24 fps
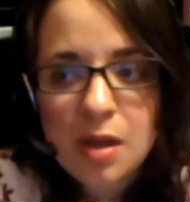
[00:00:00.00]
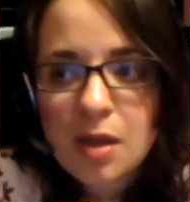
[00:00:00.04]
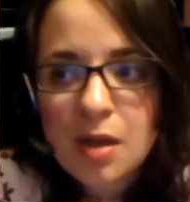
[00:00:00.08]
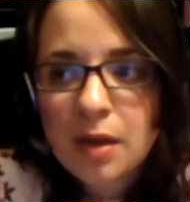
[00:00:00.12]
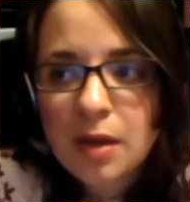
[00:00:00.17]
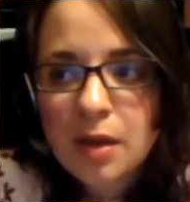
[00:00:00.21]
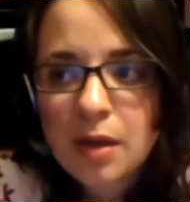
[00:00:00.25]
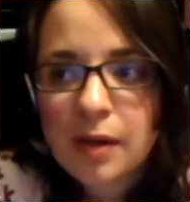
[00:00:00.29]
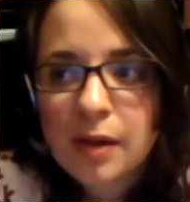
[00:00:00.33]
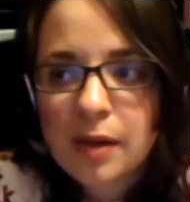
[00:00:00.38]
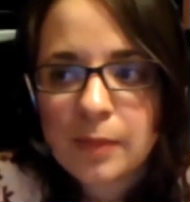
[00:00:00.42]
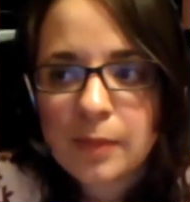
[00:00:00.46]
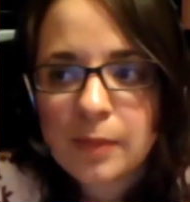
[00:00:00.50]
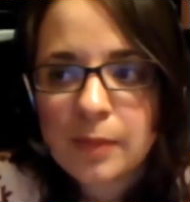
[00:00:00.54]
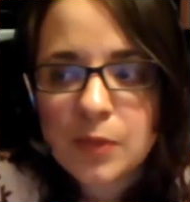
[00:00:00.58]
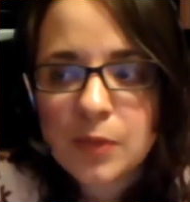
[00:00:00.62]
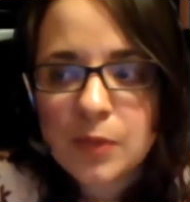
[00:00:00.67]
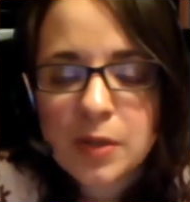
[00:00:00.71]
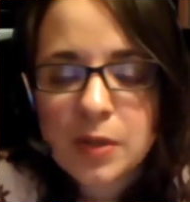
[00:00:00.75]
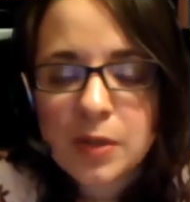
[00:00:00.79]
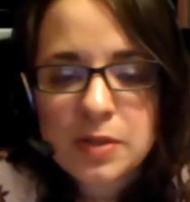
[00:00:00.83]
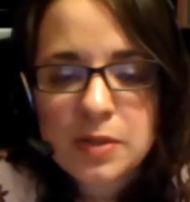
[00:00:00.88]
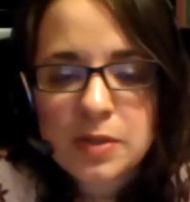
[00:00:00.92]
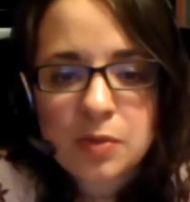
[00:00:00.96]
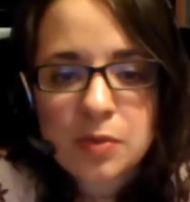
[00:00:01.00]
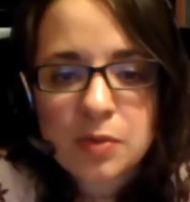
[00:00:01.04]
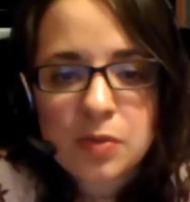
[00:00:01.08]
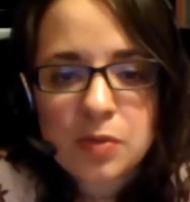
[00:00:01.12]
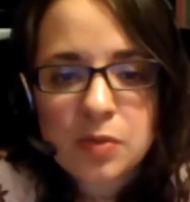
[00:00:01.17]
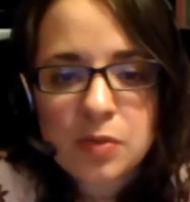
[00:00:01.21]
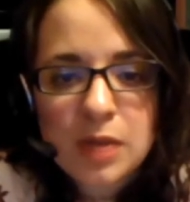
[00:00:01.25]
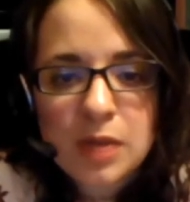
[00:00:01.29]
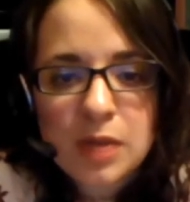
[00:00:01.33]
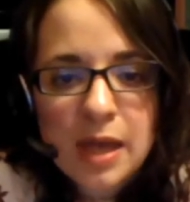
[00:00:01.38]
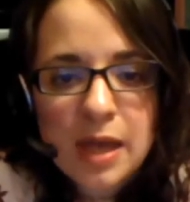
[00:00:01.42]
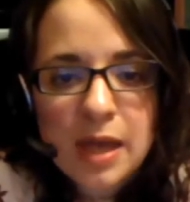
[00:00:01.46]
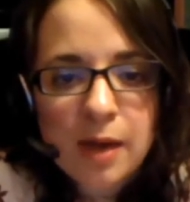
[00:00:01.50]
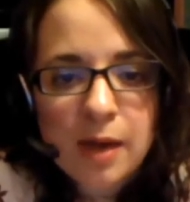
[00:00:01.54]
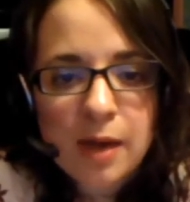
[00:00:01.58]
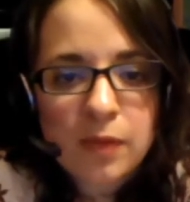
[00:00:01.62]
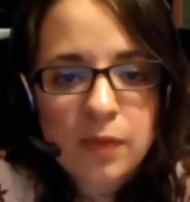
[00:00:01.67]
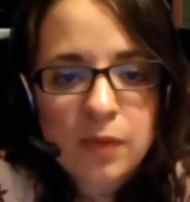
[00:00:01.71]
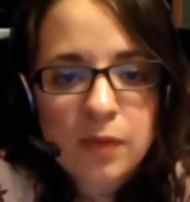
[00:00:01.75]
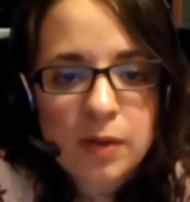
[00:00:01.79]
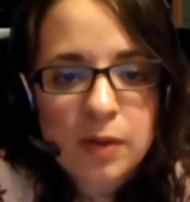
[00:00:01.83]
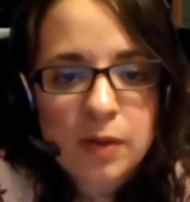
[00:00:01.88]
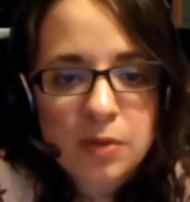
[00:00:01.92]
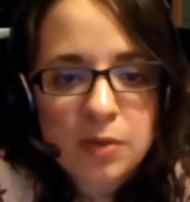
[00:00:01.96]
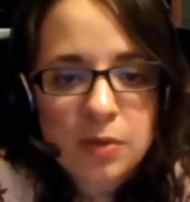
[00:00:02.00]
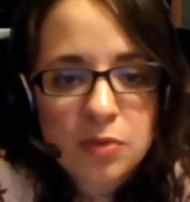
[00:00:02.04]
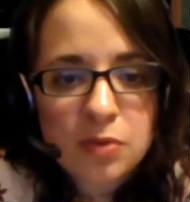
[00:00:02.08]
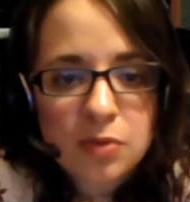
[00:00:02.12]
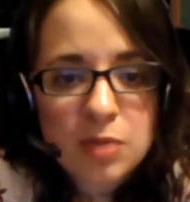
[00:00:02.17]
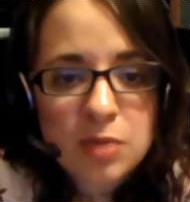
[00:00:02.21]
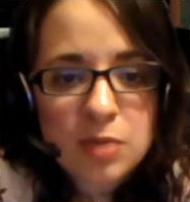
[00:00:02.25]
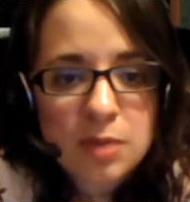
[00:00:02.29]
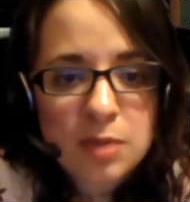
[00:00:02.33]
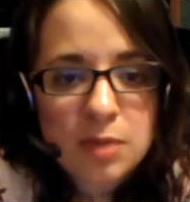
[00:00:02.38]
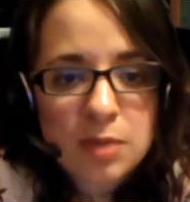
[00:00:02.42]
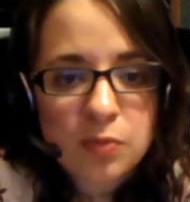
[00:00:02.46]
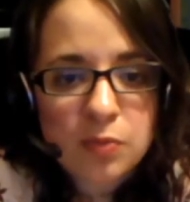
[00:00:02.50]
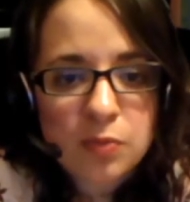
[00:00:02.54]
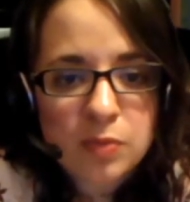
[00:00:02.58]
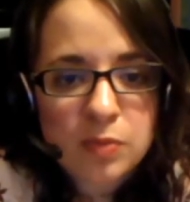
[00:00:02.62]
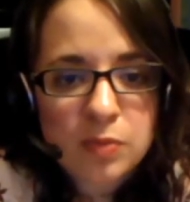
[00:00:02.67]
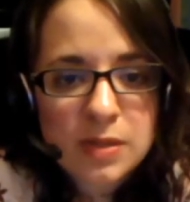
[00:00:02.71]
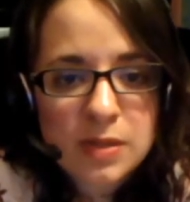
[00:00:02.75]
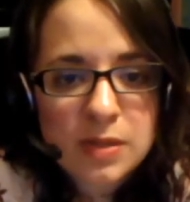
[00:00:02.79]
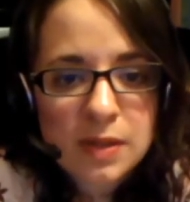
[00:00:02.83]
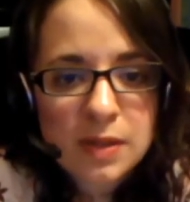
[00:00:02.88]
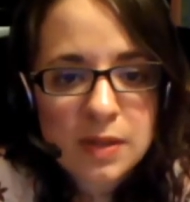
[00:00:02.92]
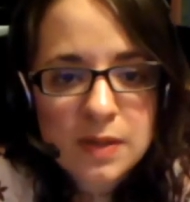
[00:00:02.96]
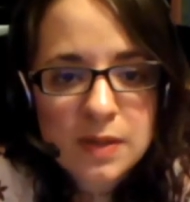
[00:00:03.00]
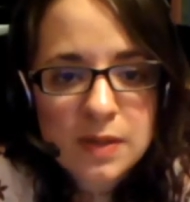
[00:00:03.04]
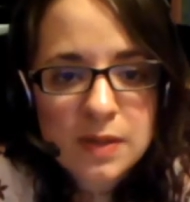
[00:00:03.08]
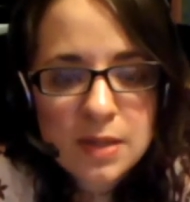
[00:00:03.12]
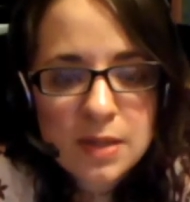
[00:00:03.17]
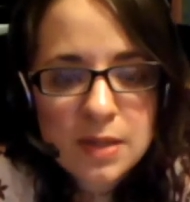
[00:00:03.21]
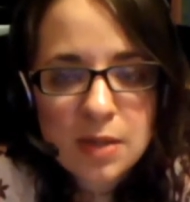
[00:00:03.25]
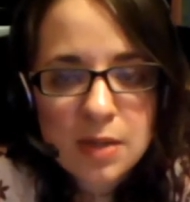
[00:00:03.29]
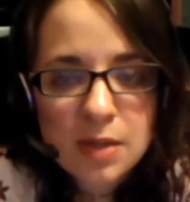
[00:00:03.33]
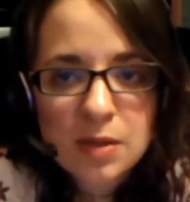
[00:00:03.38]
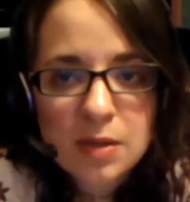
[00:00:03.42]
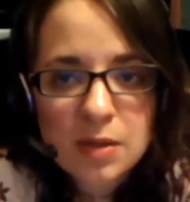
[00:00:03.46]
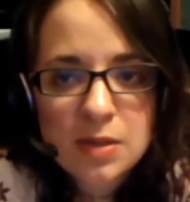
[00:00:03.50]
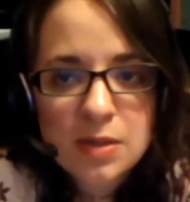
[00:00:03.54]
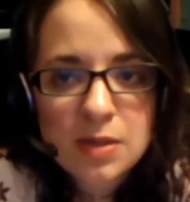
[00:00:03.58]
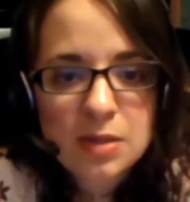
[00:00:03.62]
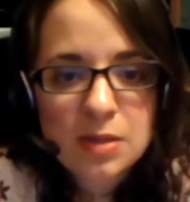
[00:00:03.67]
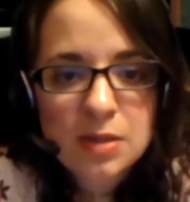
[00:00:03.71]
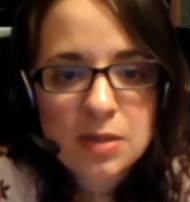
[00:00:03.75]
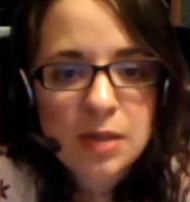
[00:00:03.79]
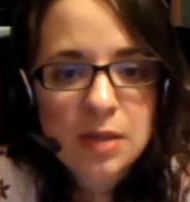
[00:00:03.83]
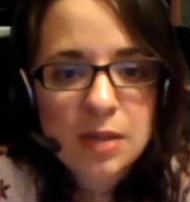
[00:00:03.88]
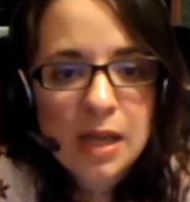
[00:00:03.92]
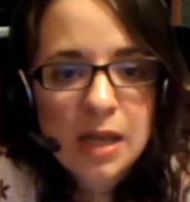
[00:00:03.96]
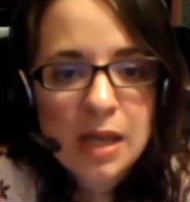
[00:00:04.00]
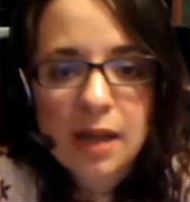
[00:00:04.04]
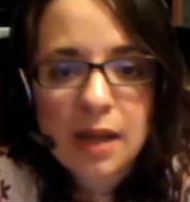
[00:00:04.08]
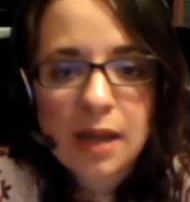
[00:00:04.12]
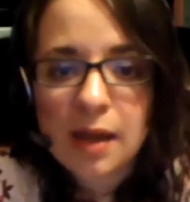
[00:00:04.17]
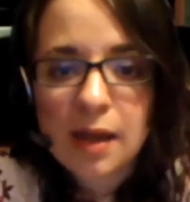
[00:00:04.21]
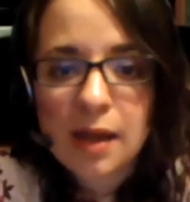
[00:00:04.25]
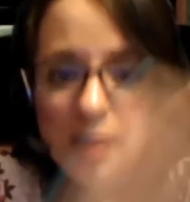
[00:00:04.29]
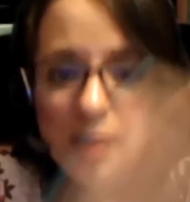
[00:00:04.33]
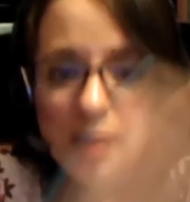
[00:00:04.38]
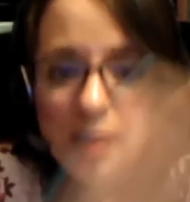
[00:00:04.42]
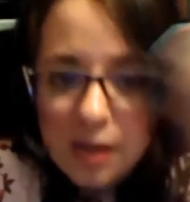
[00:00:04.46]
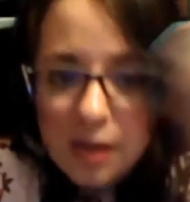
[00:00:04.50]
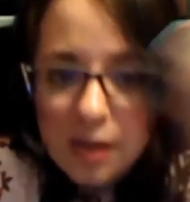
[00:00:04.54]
They have the three broomsticks there to eat at,